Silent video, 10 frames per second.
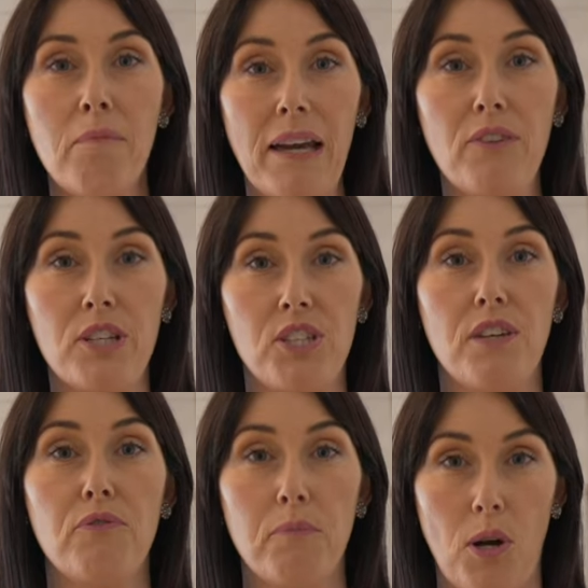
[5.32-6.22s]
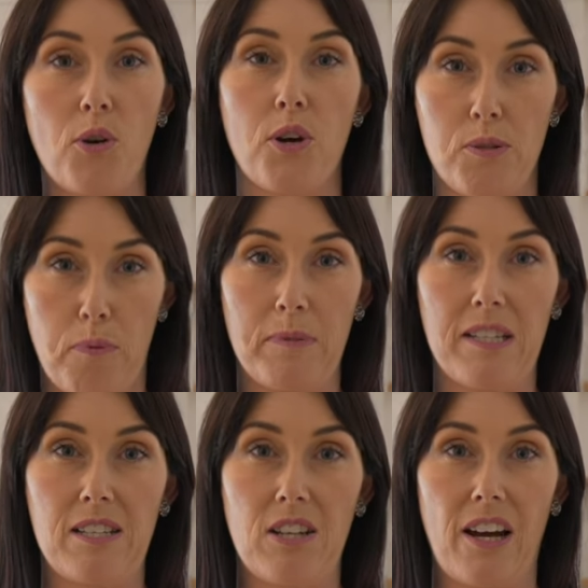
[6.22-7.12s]
I'm Meg Ritchie from Gold Coast
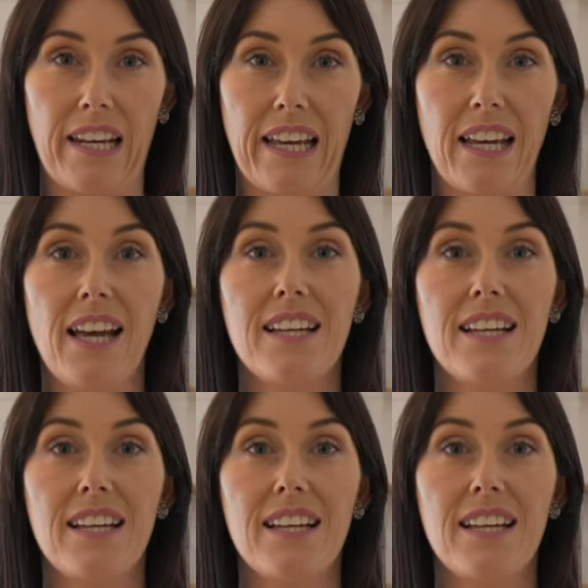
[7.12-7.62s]
Property Styling.